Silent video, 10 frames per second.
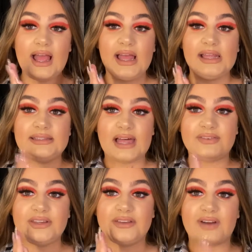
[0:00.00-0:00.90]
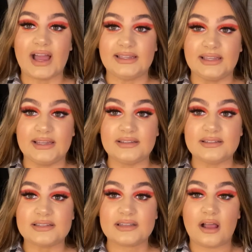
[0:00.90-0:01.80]
Lavender
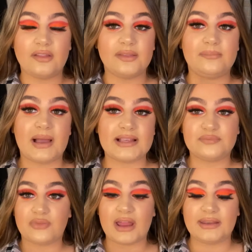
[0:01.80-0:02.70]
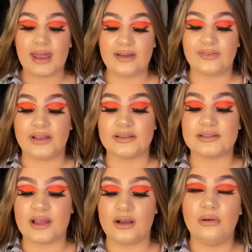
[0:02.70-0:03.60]
Violets are the best brand ever.
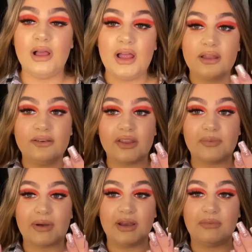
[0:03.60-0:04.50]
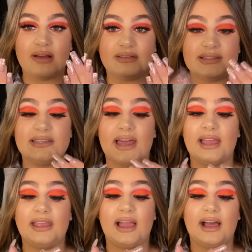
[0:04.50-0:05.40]
So, not the brand I'm wearing
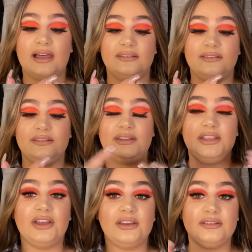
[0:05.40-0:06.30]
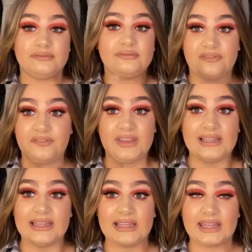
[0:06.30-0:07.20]
today, and you can
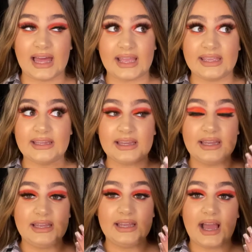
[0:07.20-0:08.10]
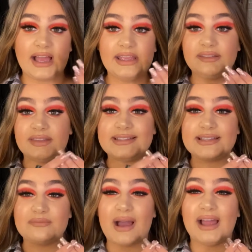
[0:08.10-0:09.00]
feel it. Like, I this
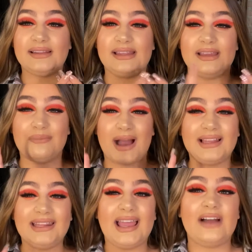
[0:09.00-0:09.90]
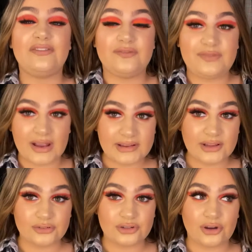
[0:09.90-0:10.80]
is Miley, and Miley have very
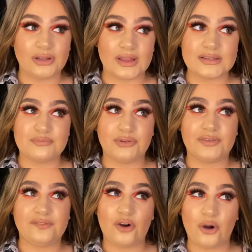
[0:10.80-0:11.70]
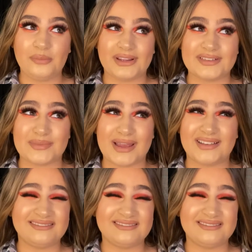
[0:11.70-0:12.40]
good colours, but the formula is a bit,